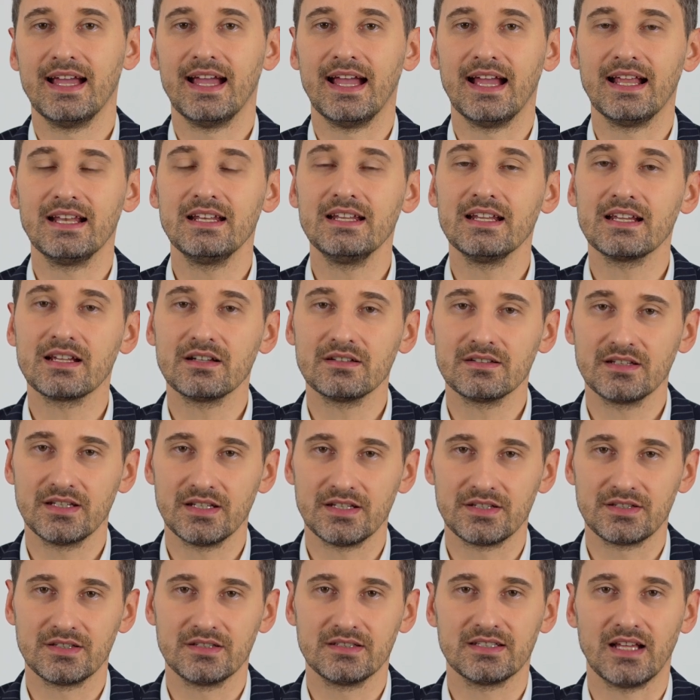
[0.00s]
and the
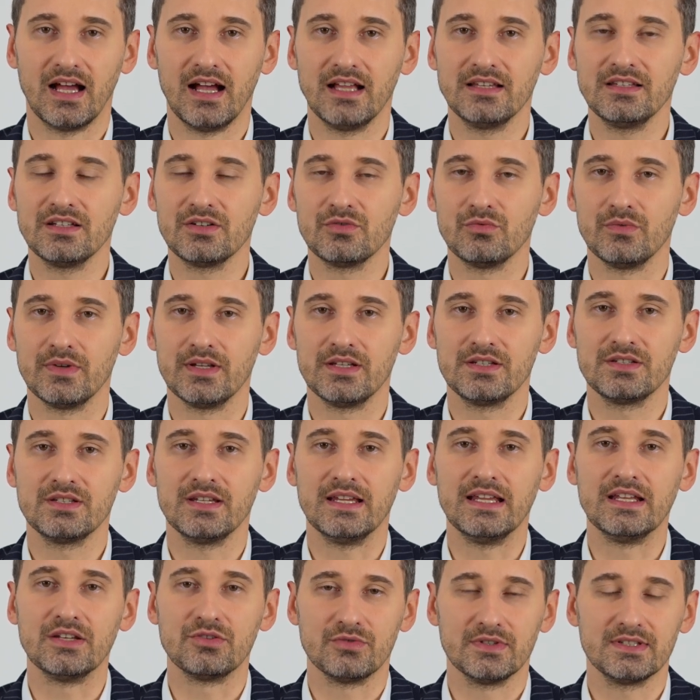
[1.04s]
conditions under which
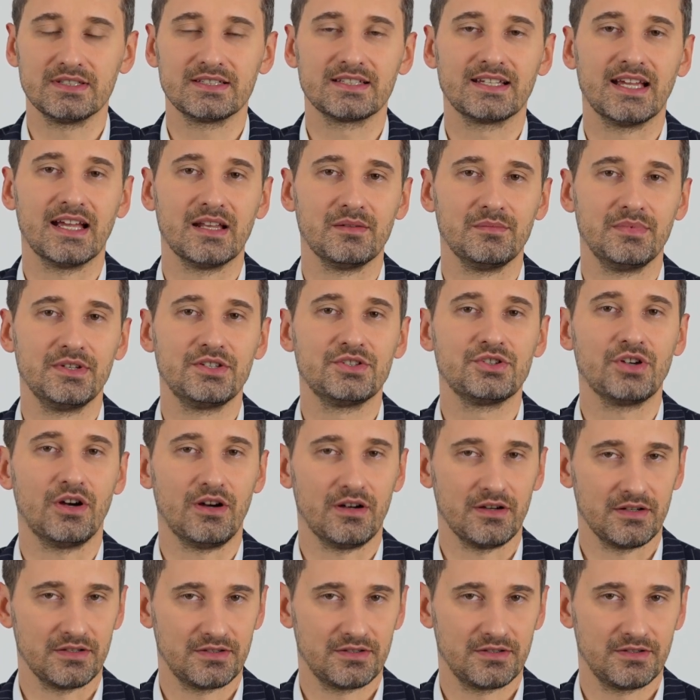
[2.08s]
interest can be
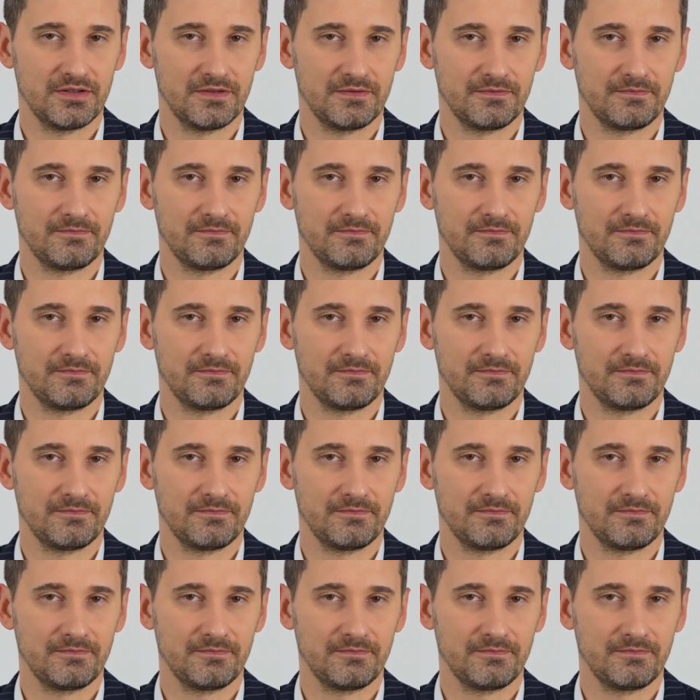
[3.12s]
charged.